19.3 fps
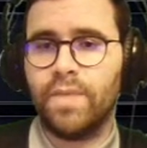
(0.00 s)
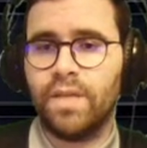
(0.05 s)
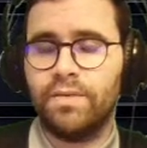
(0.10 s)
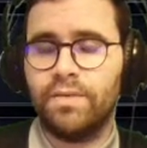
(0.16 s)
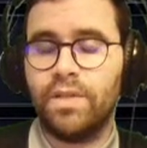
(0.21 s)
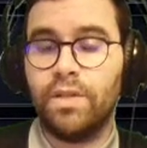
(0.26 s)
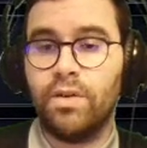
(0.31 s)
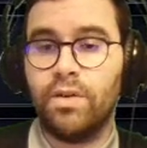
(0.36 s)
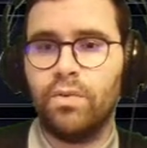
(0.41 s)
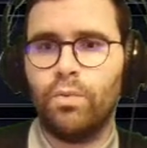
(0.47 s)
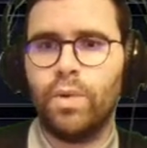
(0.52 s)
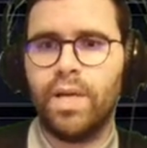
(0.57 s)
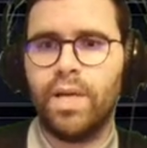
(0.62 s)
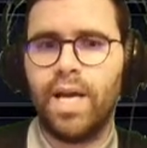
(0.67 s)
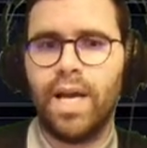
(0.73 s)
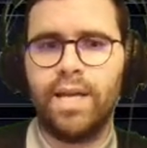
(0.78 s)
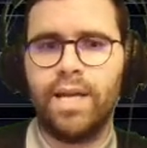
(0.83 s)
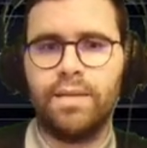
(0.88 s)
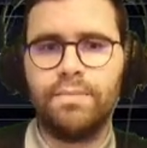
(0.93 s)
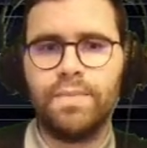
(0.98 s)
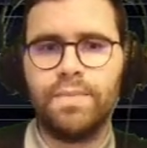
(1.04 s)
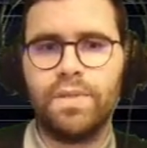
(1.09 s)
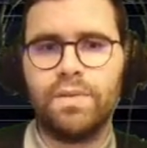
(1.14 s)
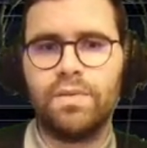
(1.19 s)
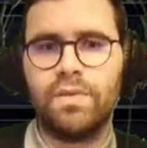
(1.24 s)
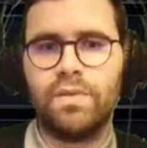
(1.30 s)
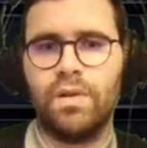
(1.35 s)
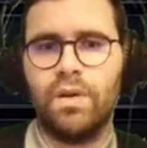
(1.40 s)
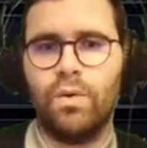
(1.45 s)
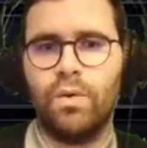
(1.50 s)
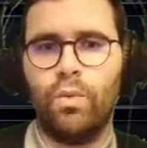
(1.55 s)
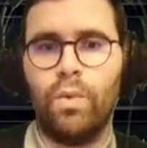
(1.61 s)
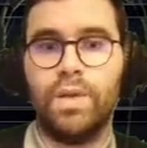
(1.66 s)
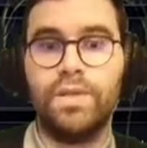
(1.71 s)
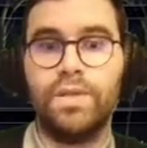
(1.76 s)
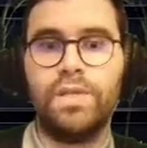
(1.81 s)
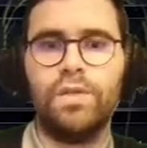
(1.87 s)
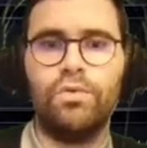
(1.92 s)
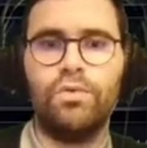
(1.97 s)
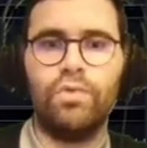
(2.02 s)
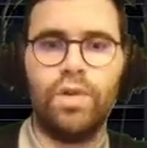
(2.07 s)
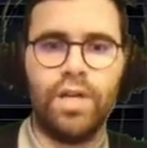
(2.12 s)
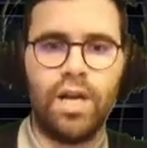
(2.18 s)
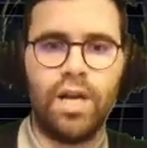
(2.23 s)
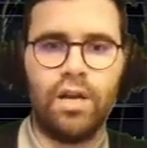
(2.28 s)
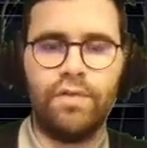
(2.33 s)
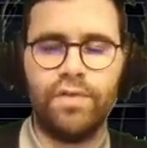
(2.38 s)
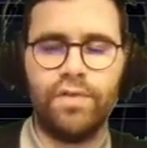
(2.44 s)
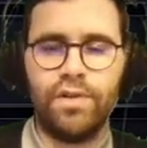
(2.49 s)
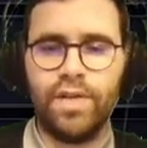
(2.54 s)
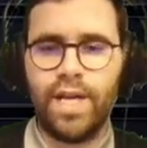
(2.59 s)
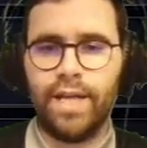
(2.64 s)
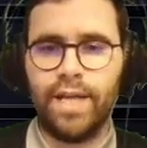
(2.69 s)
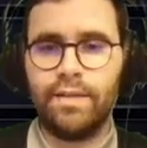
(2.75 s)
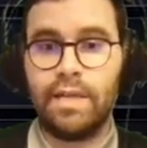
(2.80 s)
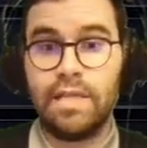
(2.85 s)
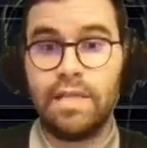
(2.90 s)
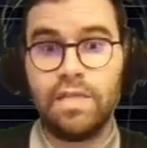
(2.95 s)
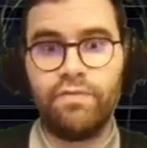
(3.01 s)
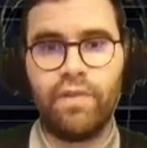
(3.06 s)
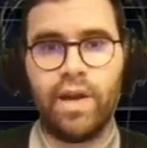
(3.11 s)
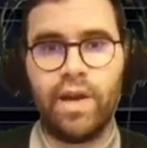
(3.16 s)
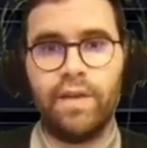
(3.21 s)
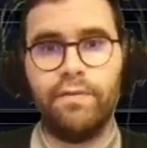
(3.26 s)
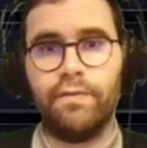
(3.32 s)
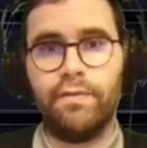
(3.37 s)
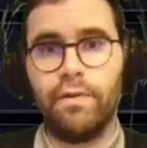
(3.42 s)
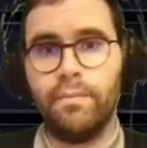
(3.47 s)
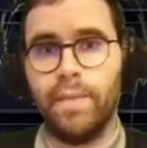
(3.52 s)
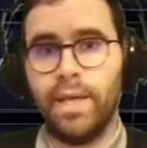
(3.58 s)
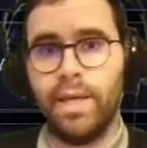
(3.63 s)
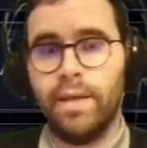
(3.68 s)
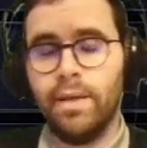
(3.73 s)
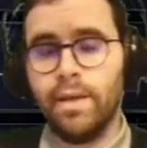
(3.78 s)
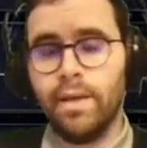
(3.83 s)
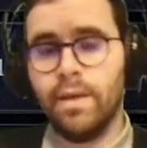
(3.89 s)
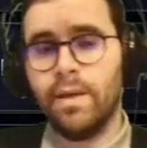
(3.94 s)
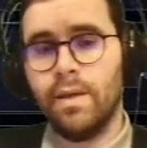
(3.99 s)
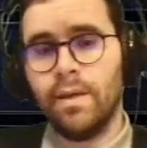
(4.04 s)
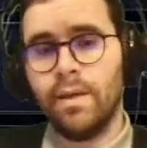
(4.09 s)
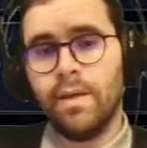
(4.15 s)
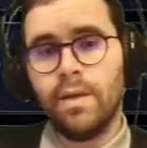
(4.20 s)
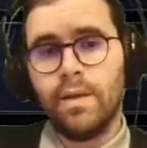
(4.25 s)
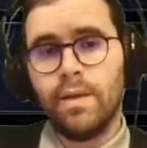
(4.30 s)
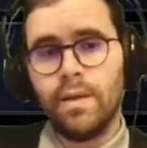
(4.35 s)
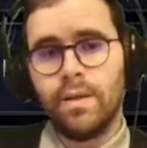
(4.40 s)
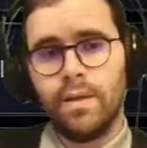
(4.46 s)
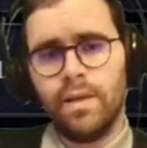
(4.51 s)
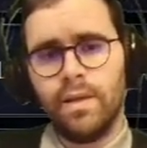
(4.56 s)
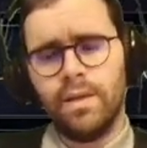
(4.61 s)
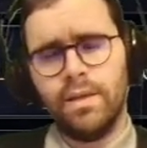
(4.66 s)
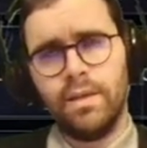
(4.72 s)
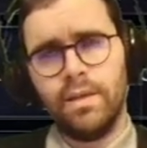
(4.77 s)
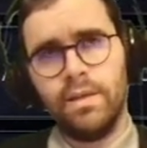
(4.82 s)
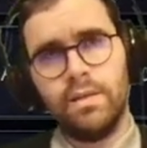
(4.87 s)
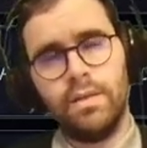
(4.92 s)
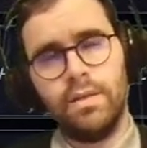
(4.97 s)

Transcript: tier 1 items once you run out of your deck. That's fine for me. The